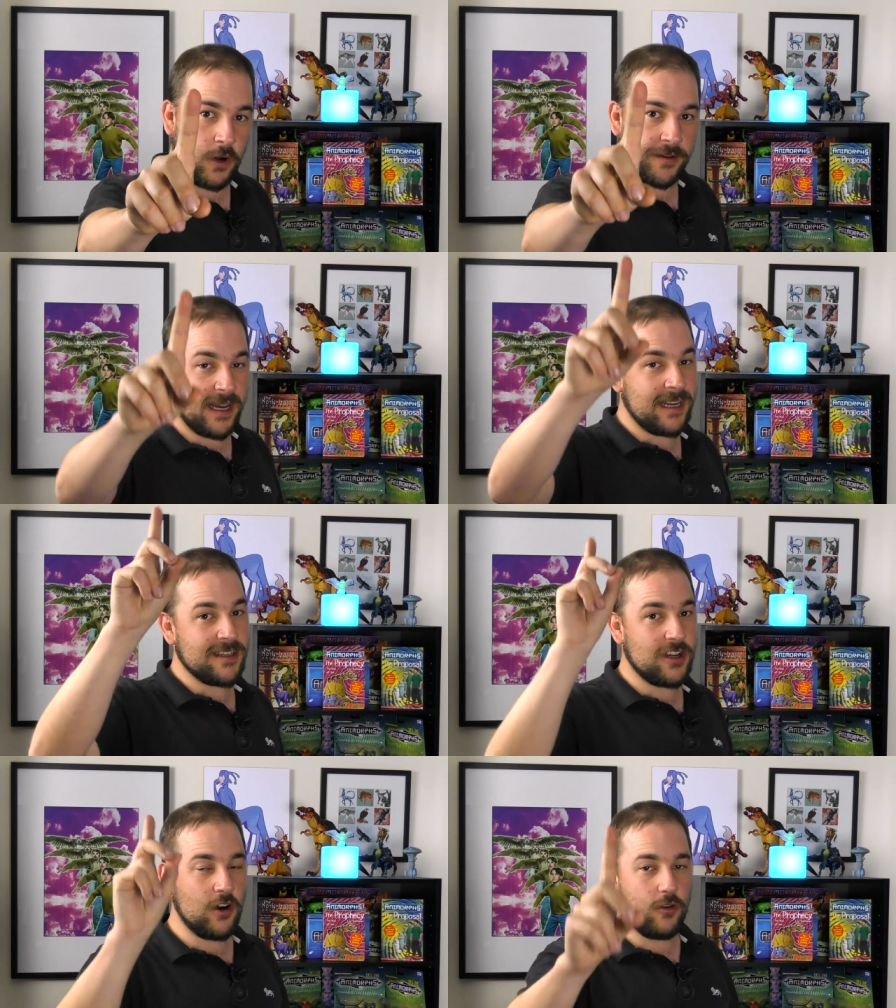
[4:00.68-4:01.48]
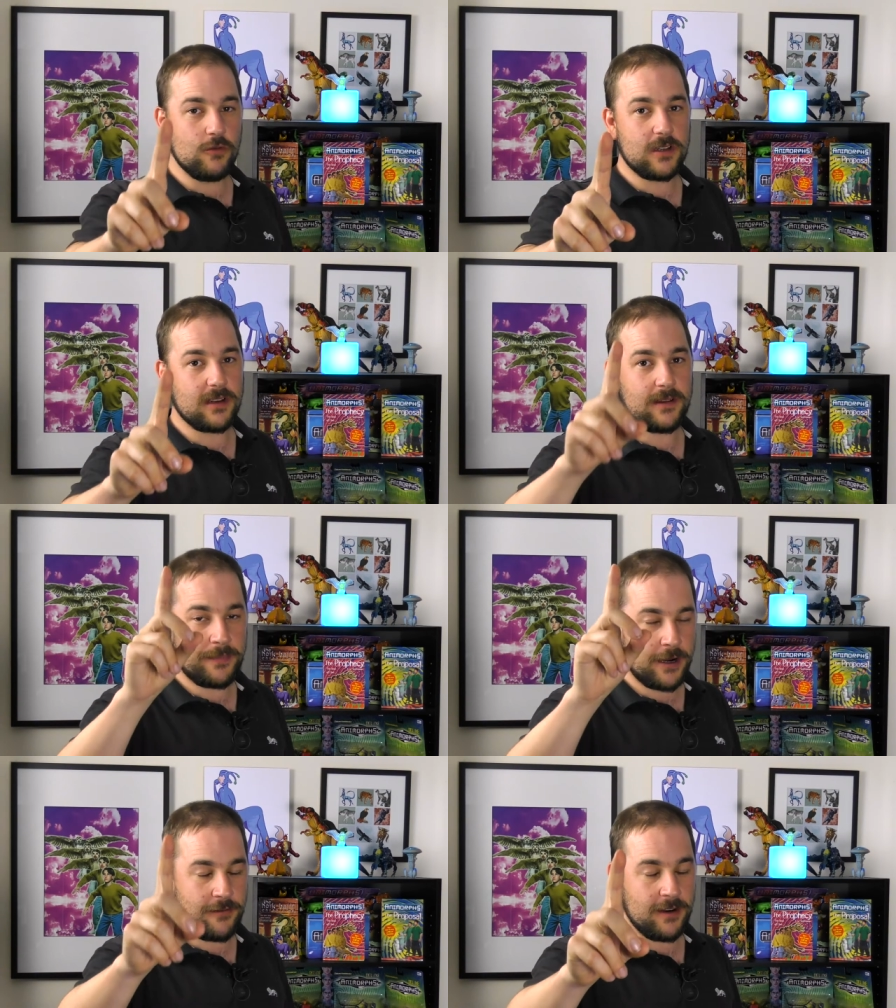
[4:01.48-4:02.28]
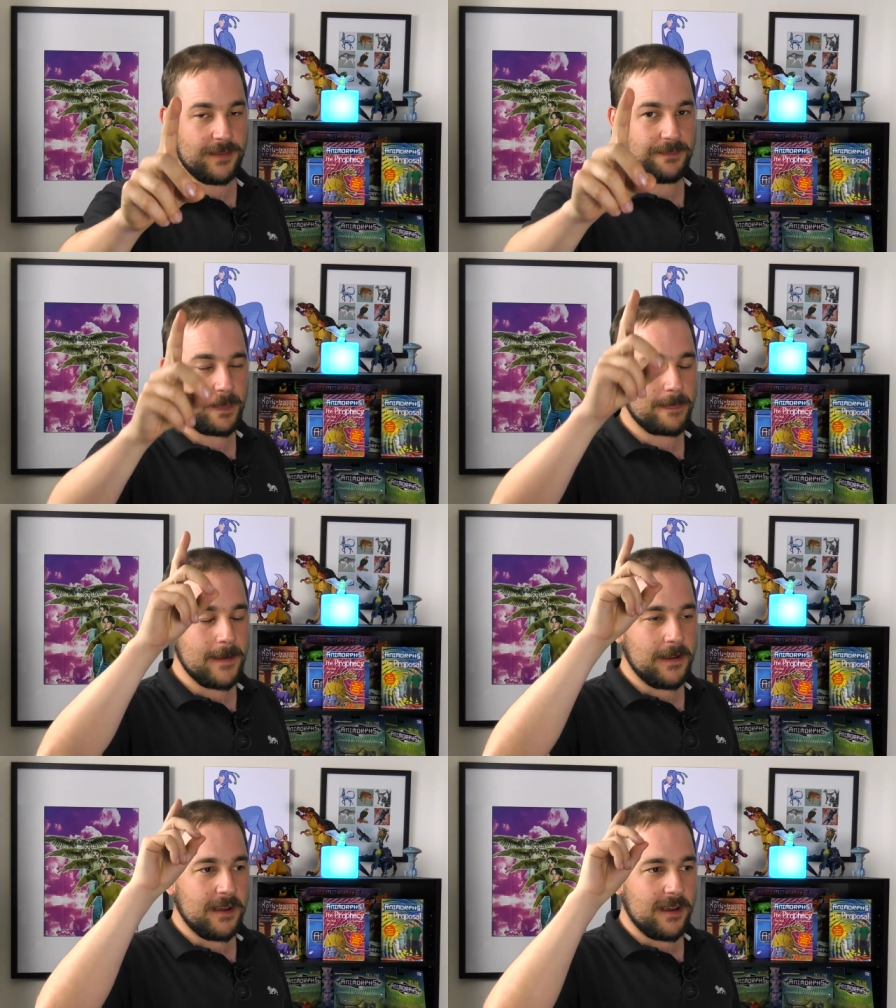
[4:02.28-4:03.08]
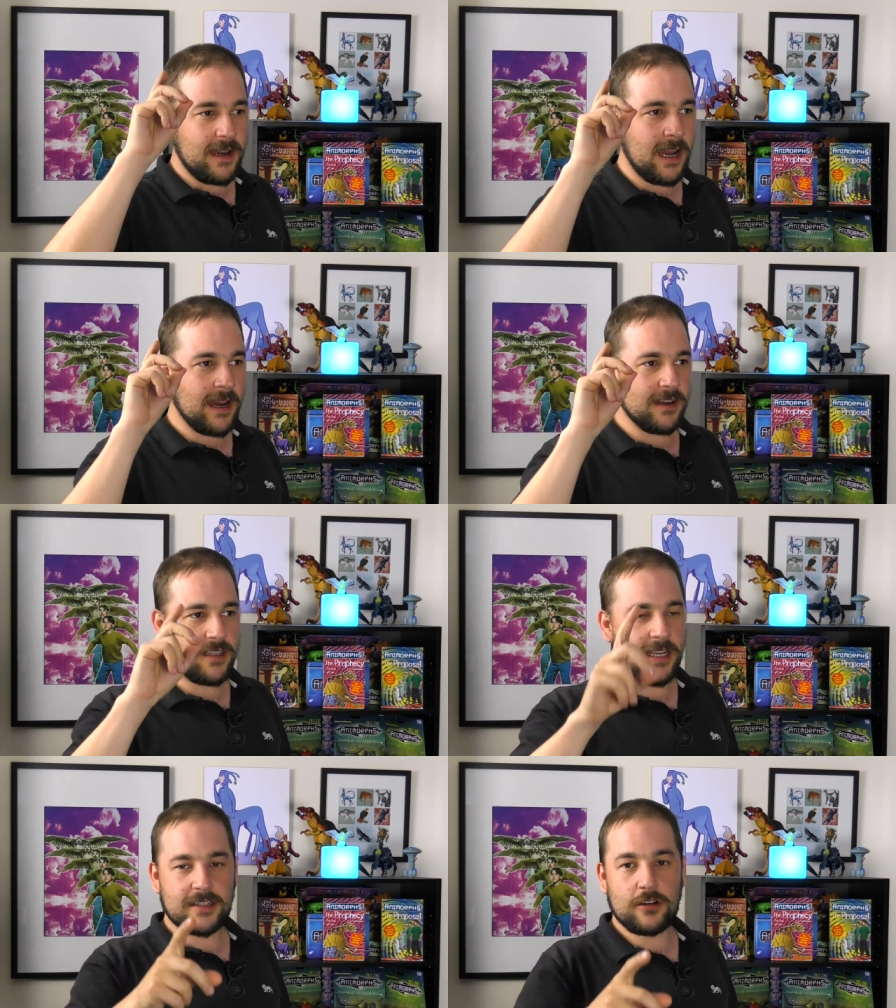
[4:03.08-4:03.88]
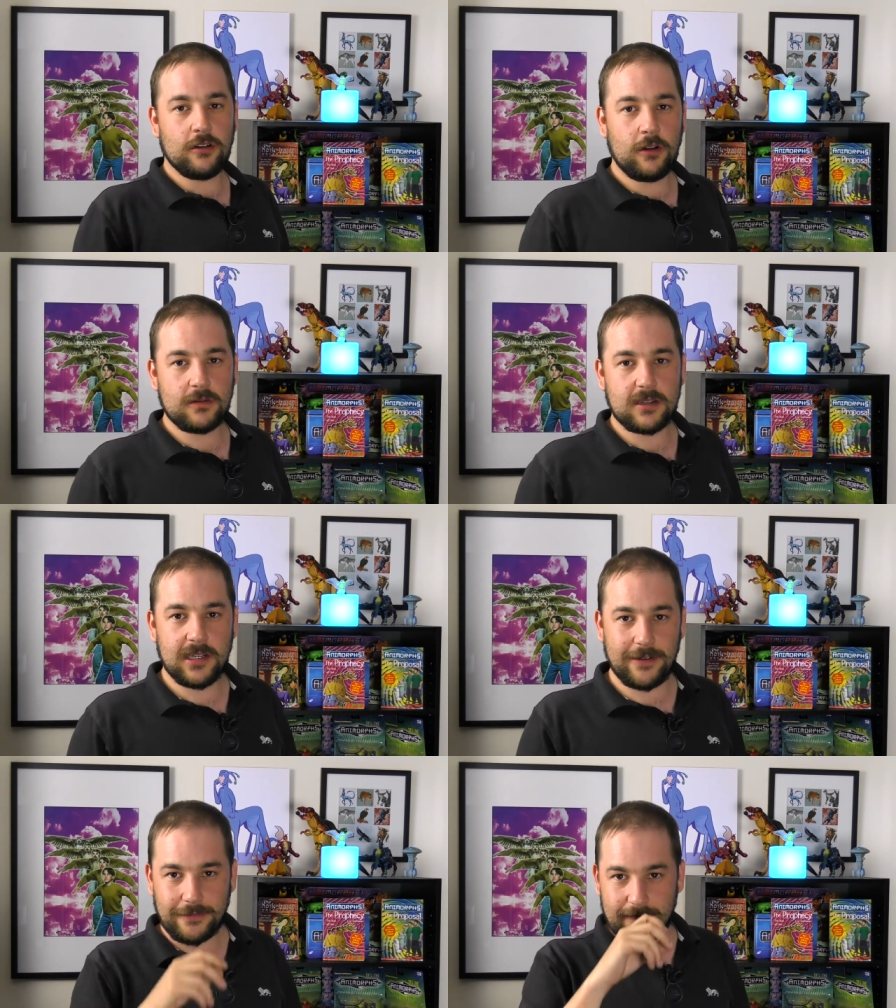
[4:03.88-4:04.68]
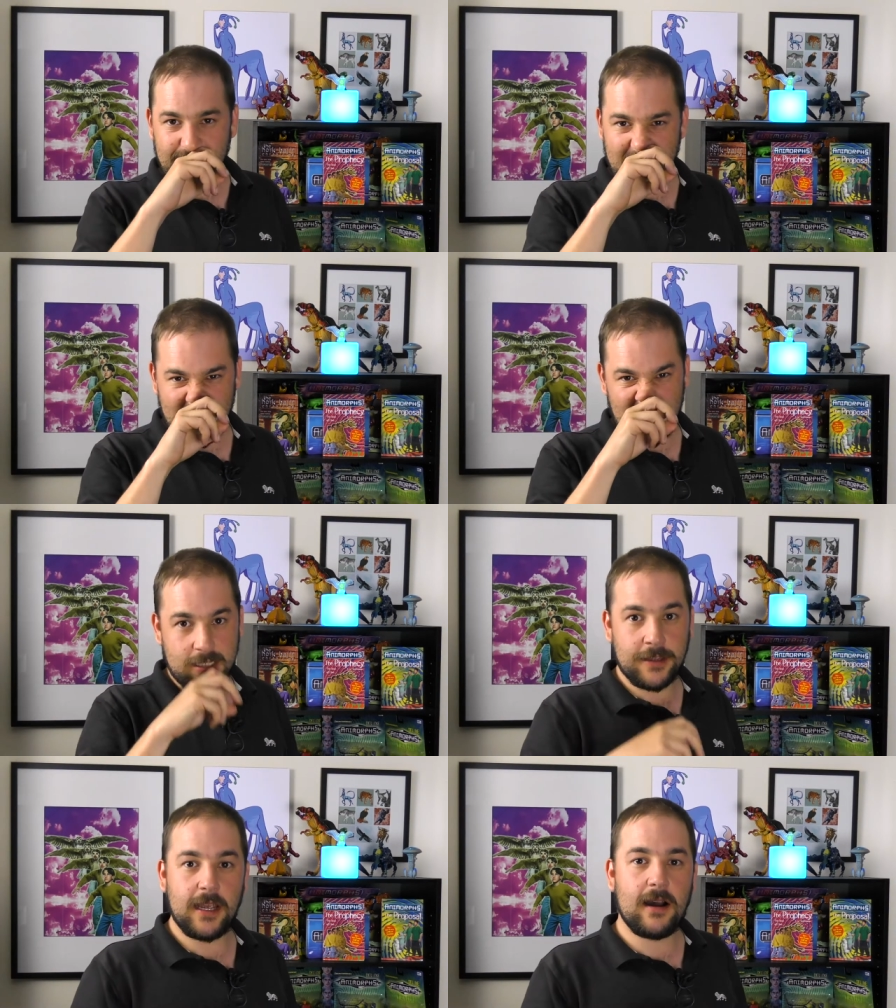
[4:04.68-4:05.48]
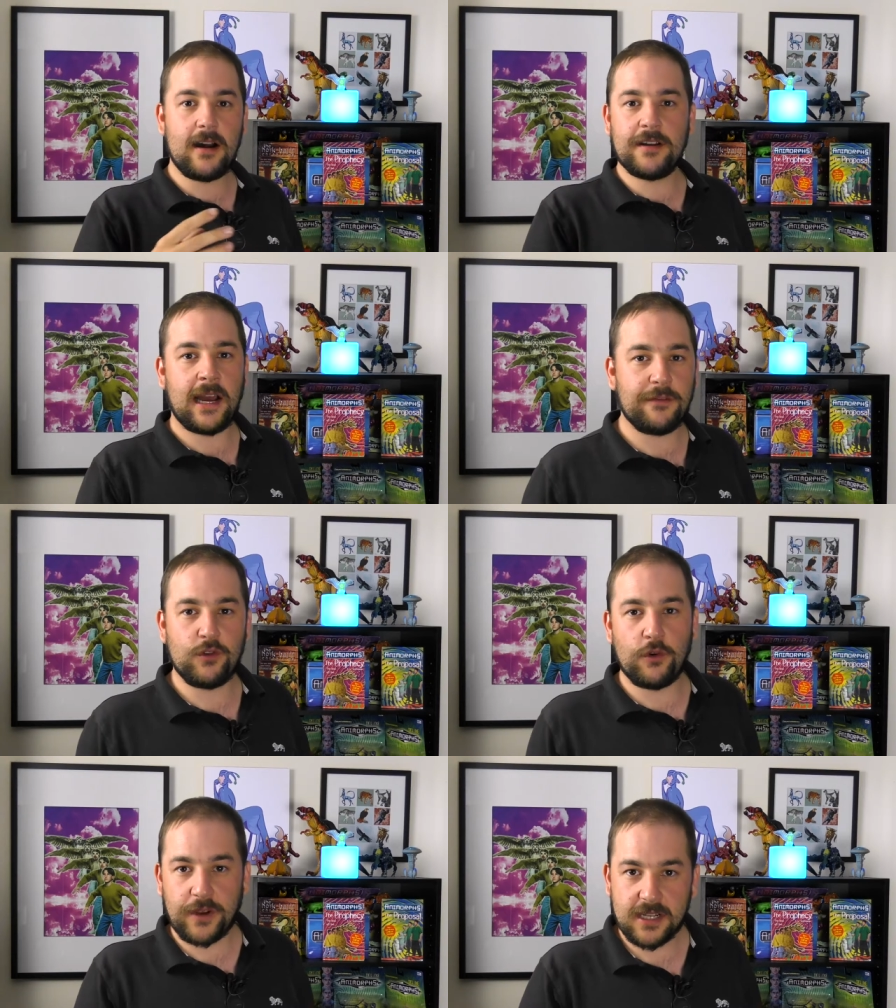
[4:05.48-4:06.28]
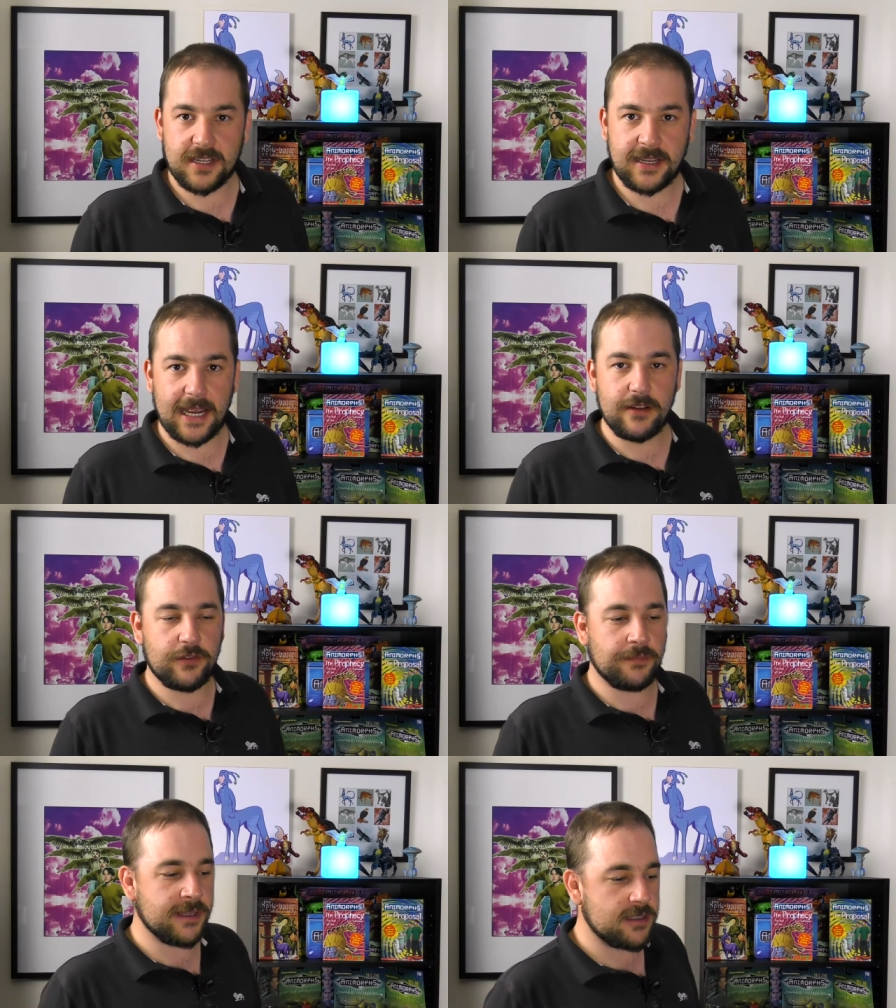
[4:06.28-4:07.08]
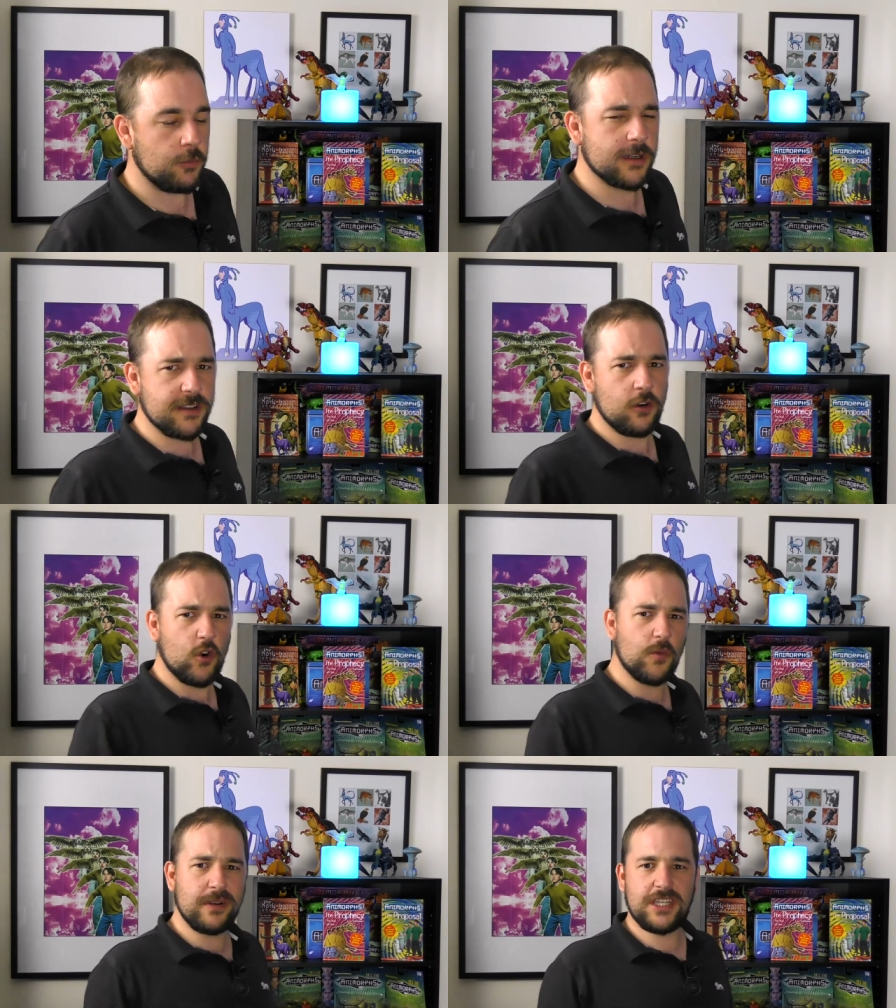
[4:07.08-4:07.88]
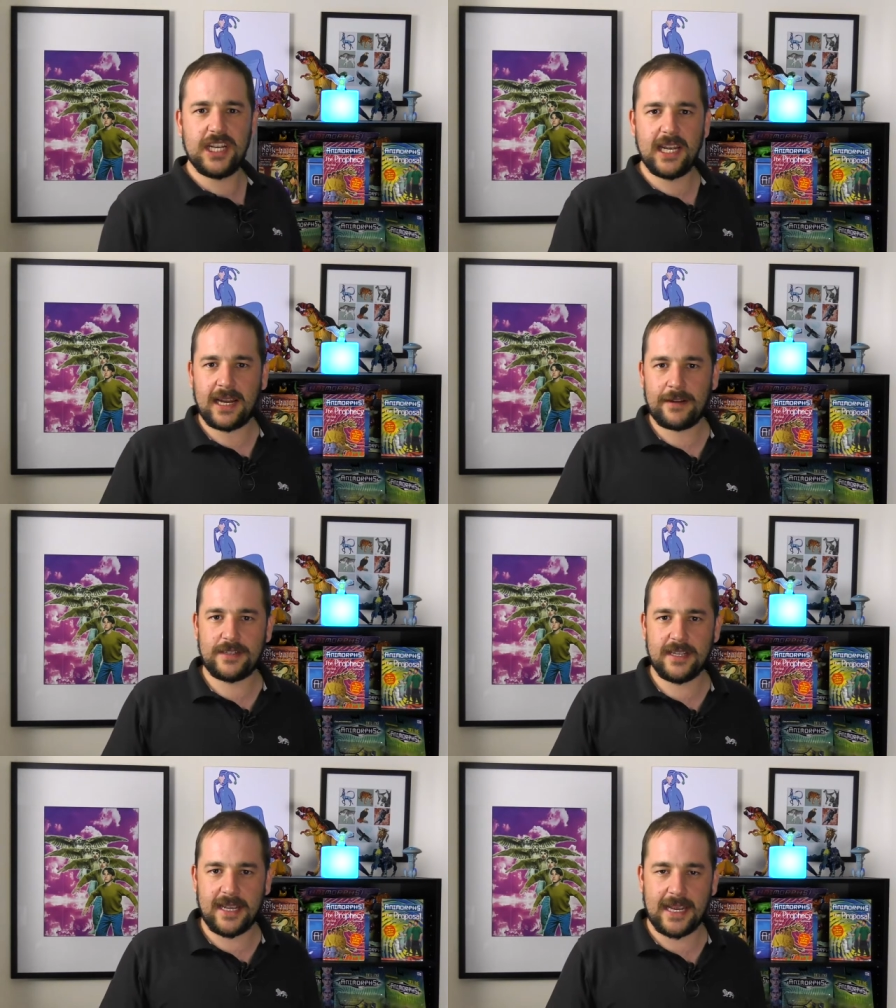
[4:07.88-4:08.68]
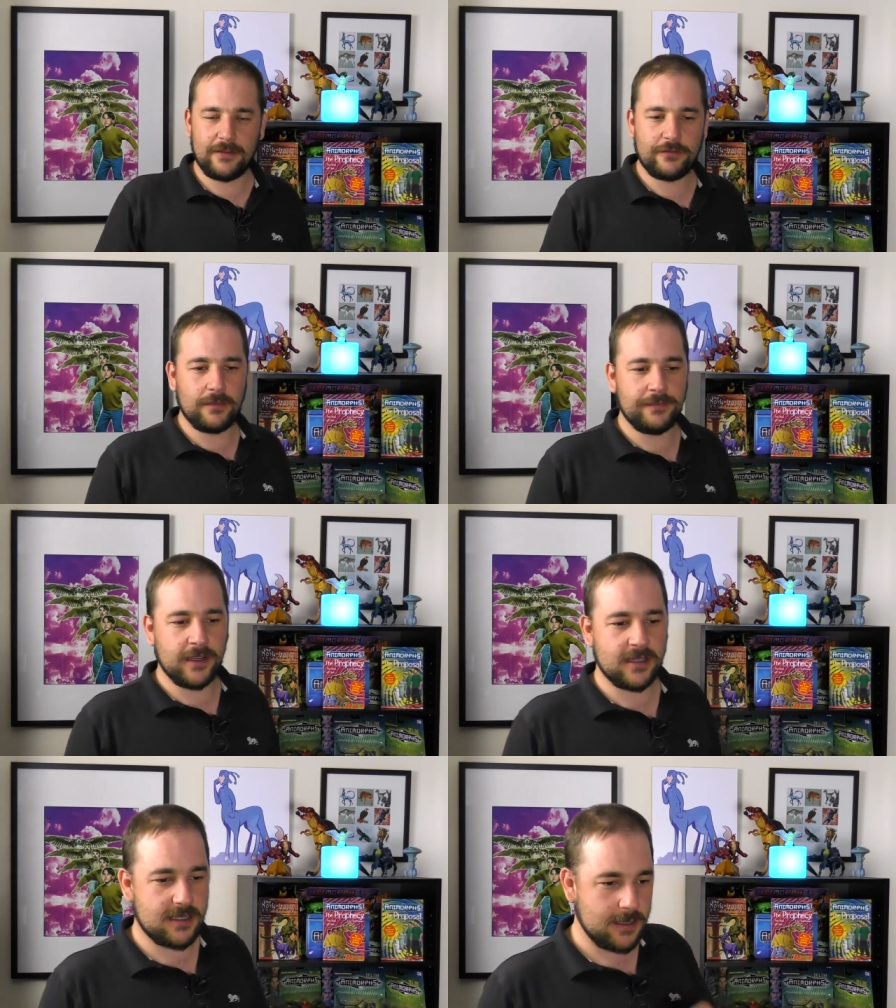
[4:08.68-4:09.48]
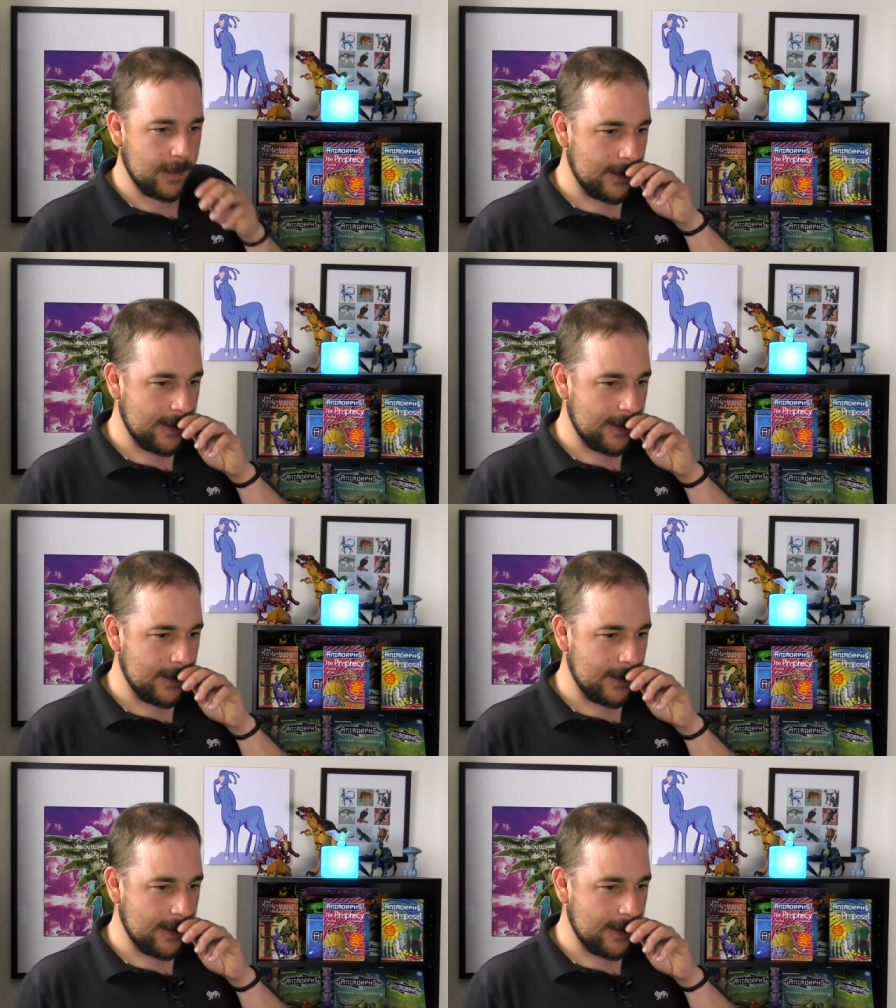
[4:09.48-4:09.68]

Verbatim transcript: one, and he's old, apparently, and he hasn't got long to live. So the Arn have nothing to gain from this. What do the Hork-Bajir have to gain from this?